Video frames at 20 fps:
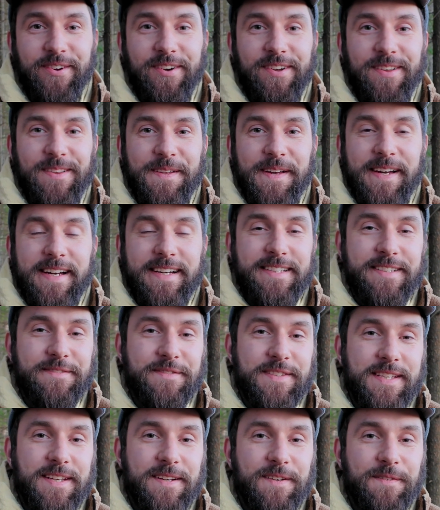all the active
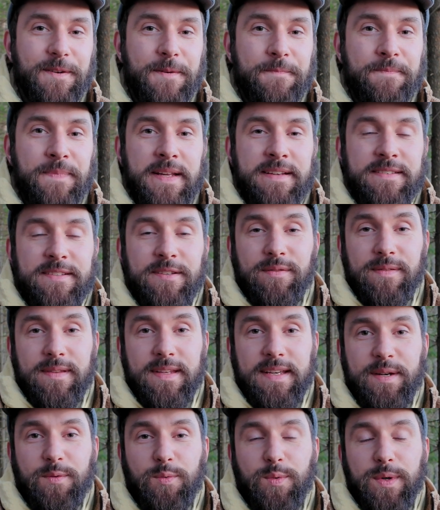stuff, so
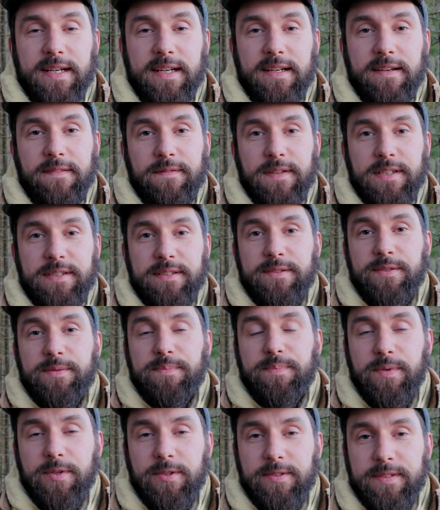they were very
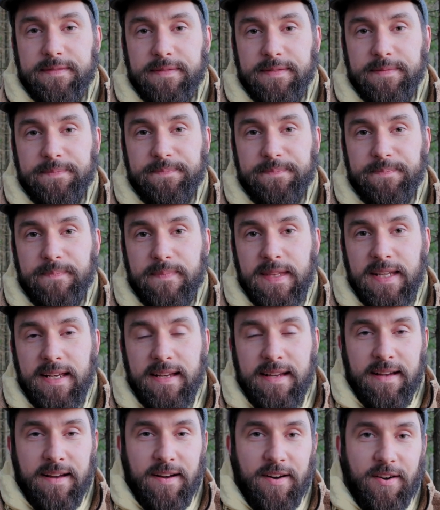supportive.
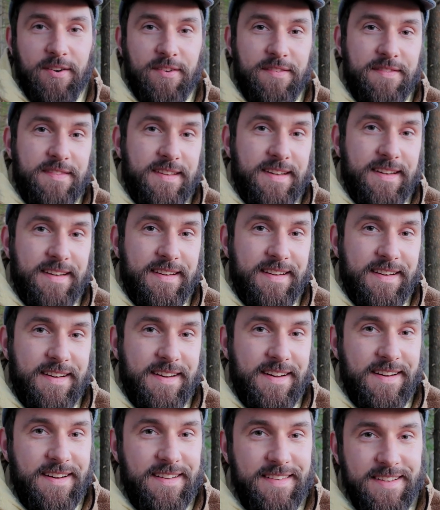On the
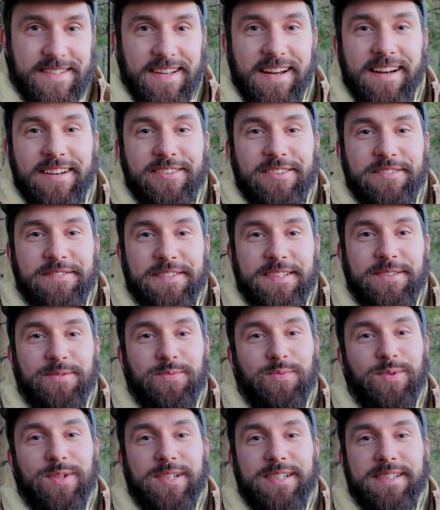other side of it
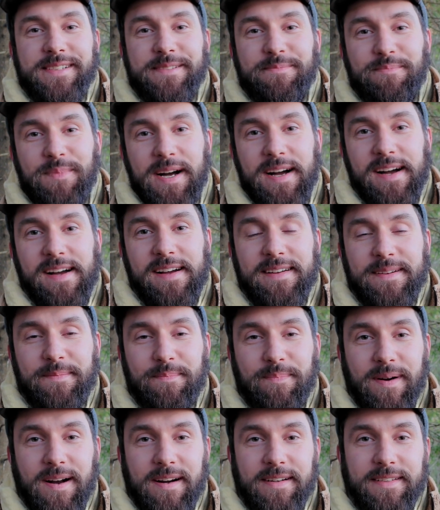was my
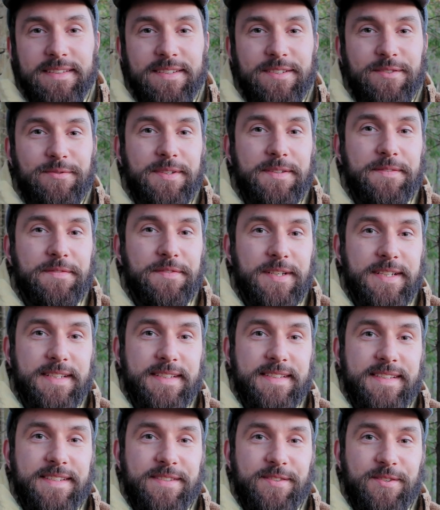party-going
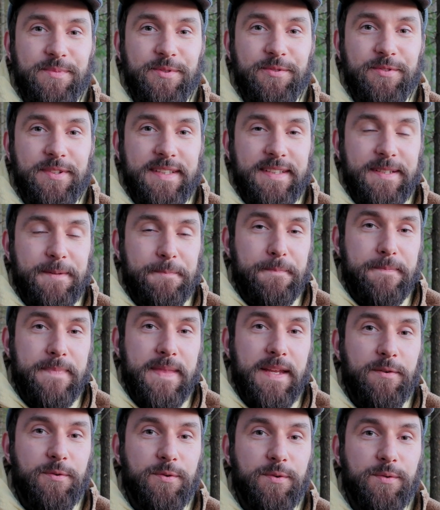friends community,
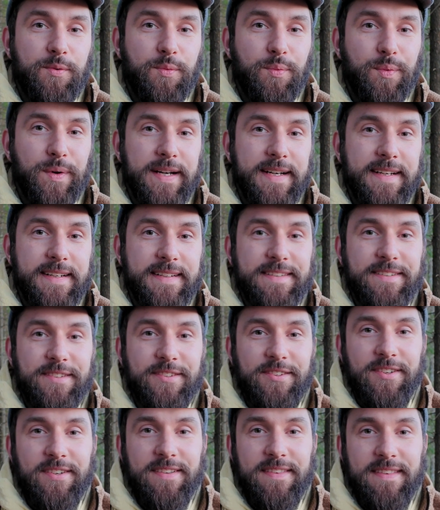who were
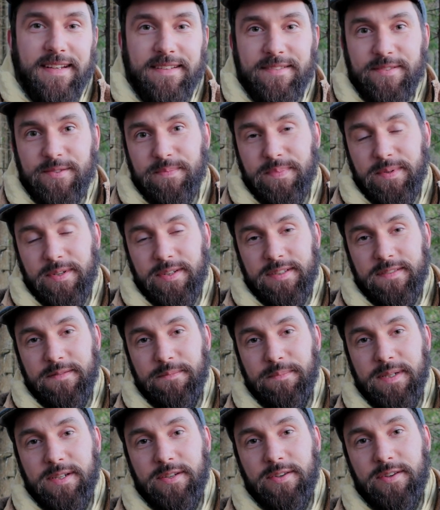not that
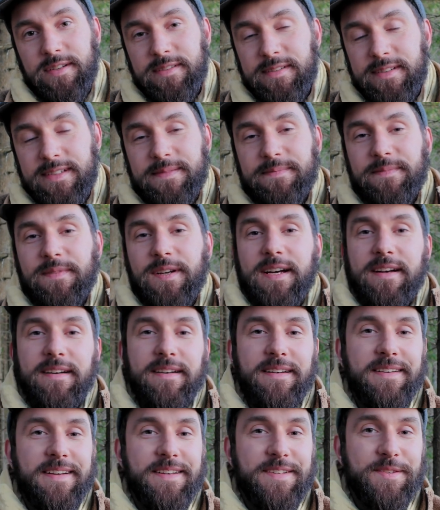supportive because,
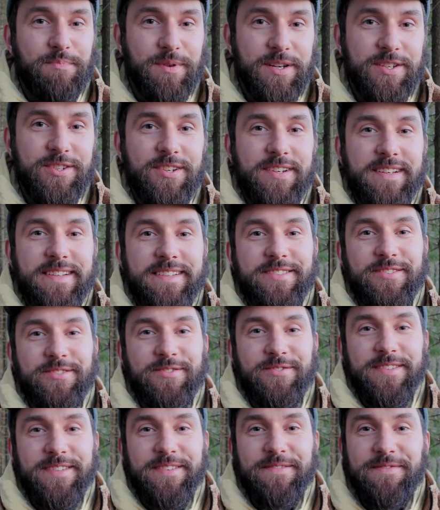especially
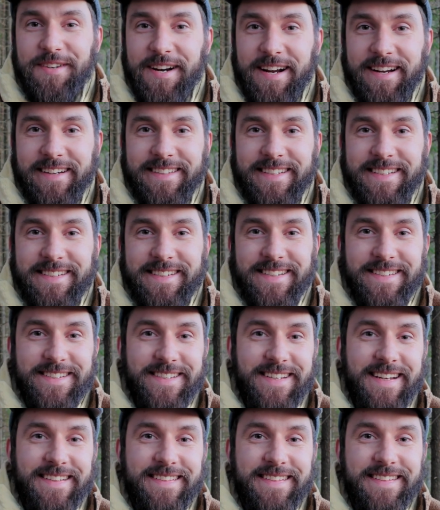during Fridays and
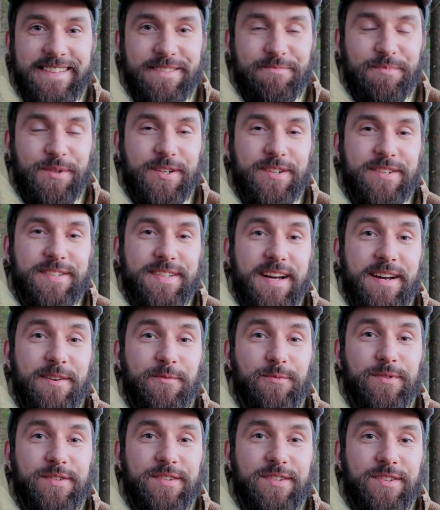Saturdays, because I
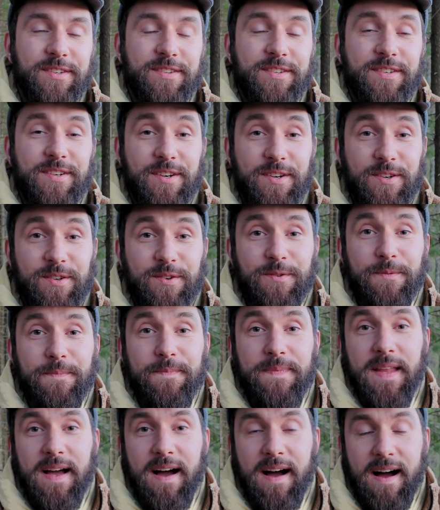would not go
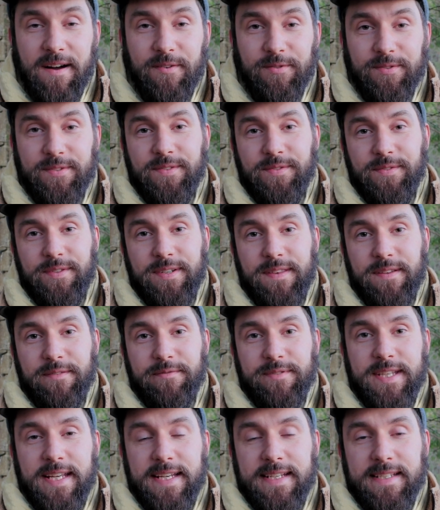out during
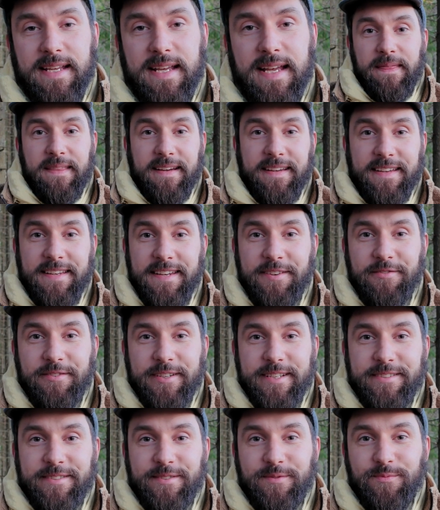those days. The key
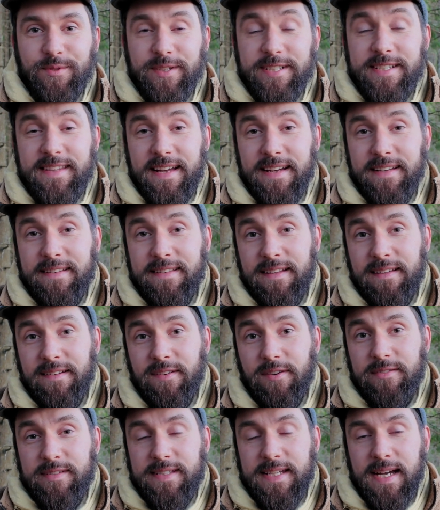reason was that
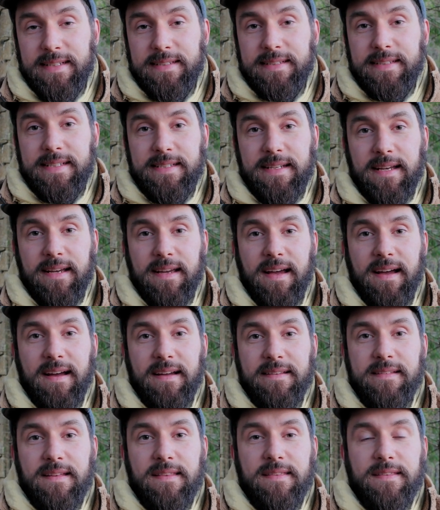on Saturdays I
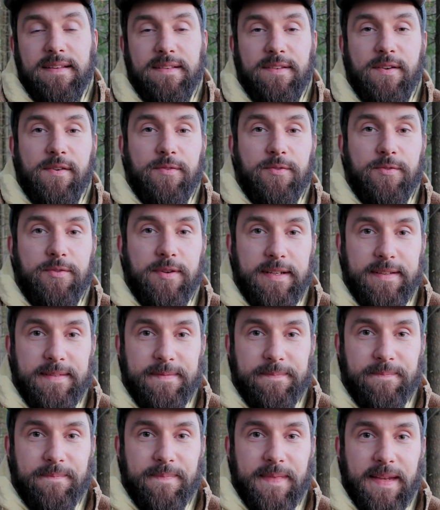had the long run,
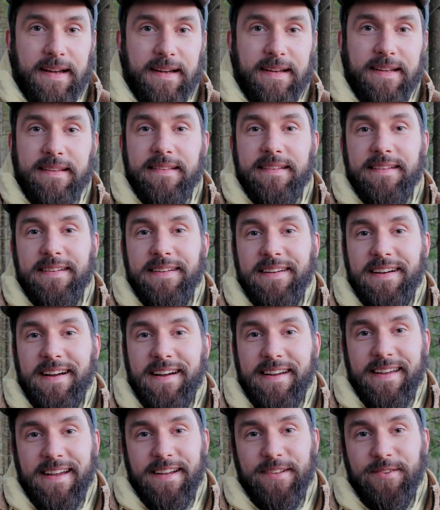and
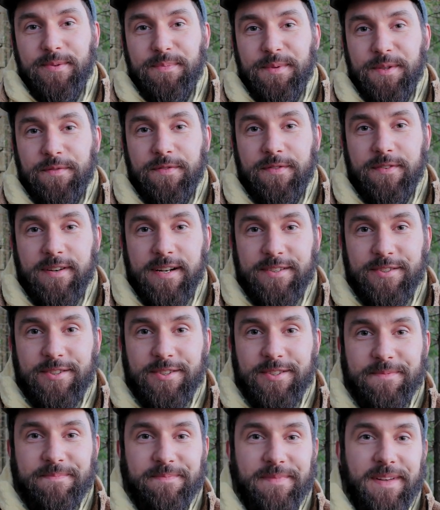I had to be
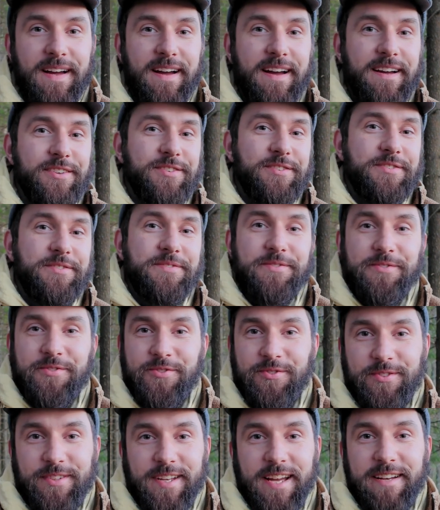fresh. I
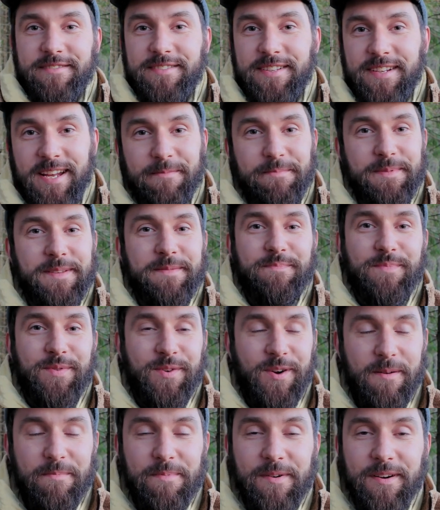should have slept
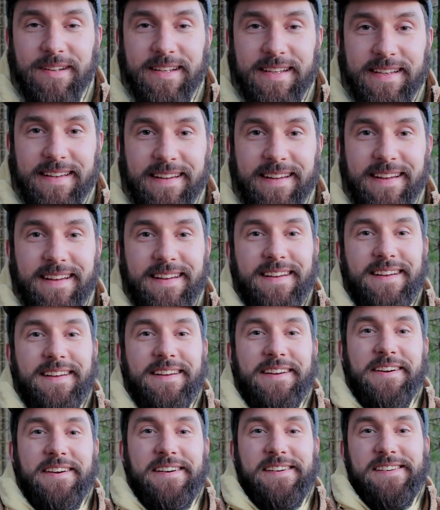properly,
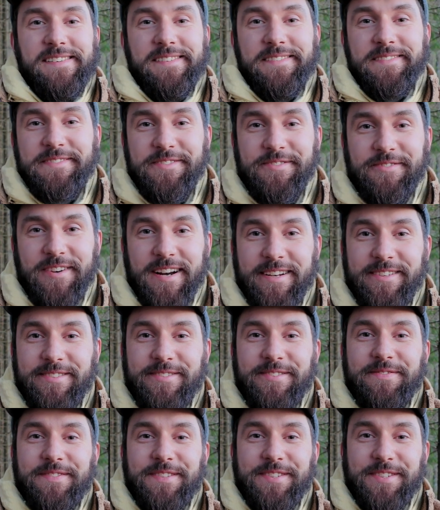drank
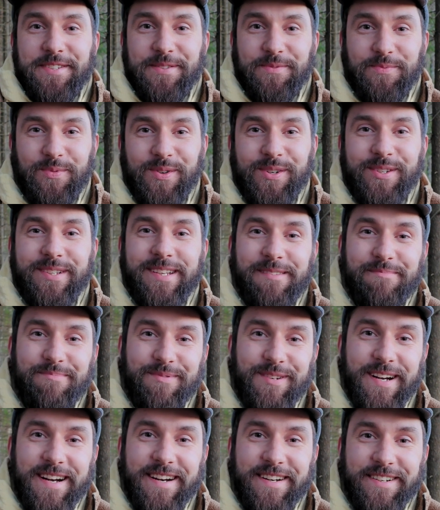sufficient water
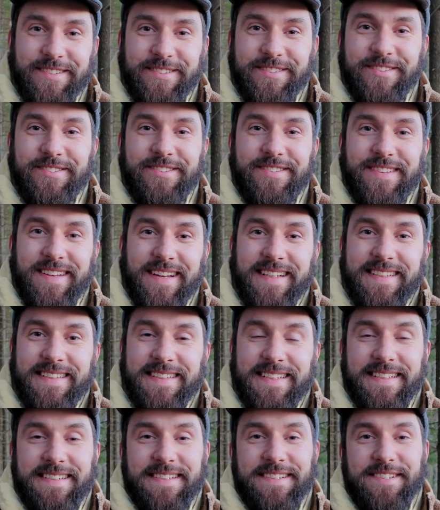prior to that
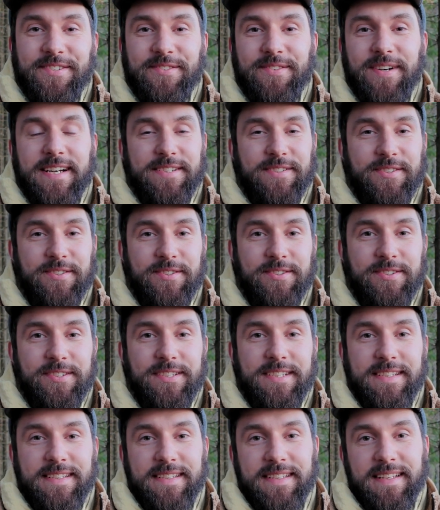day, so I
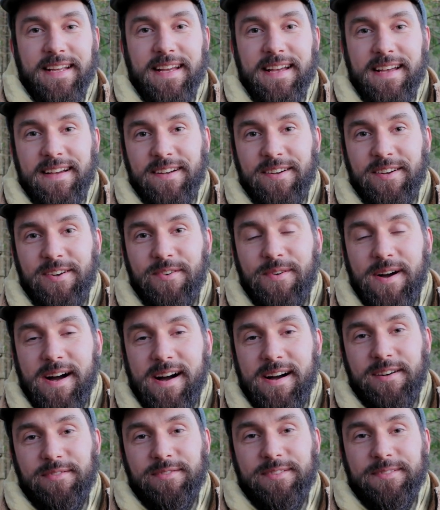couldn't go
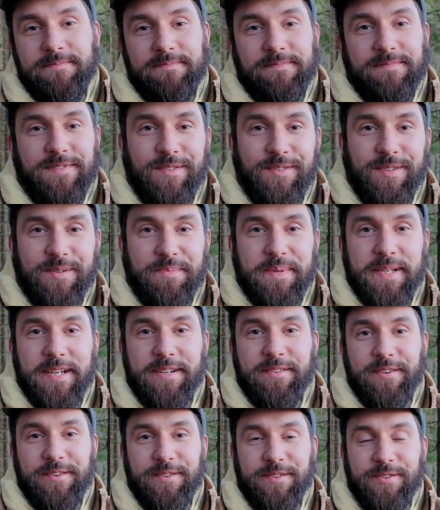out for a
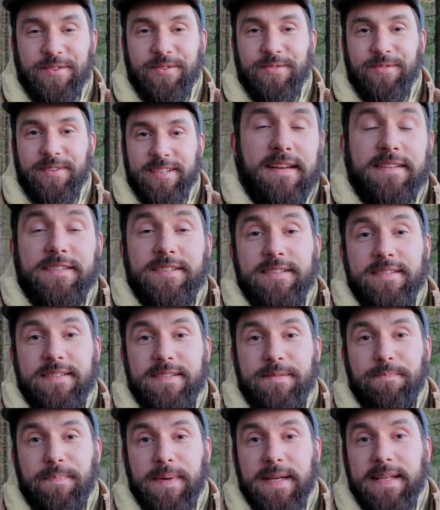beer or two and just
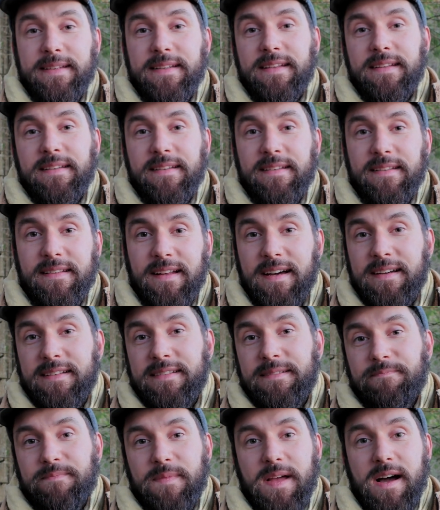spend
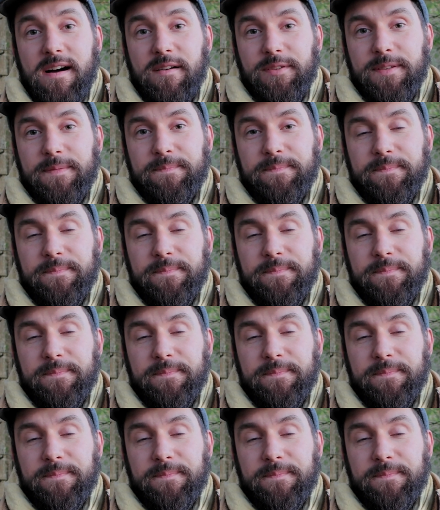night out.